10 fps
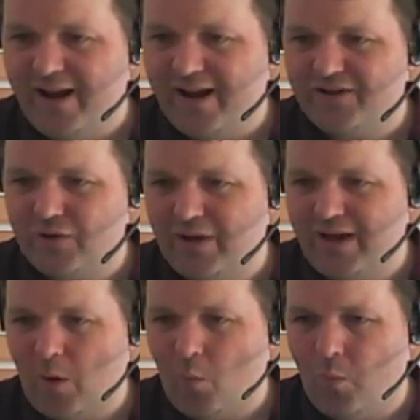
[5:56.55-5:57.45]
And so you
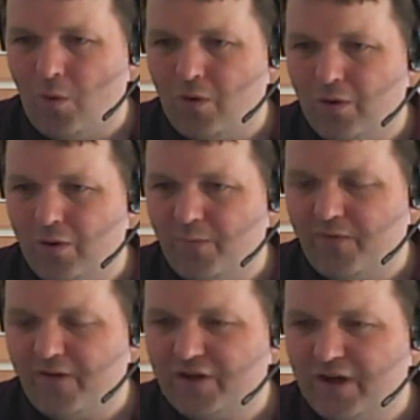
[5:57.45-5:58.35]
get warm,
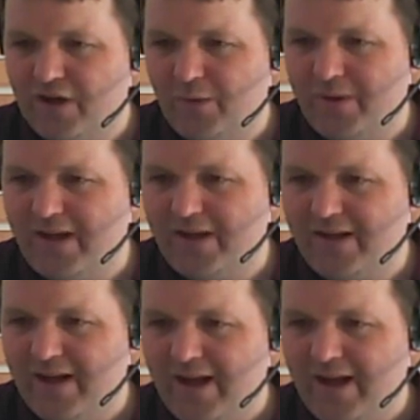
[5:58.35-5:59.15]
fresh air coming in,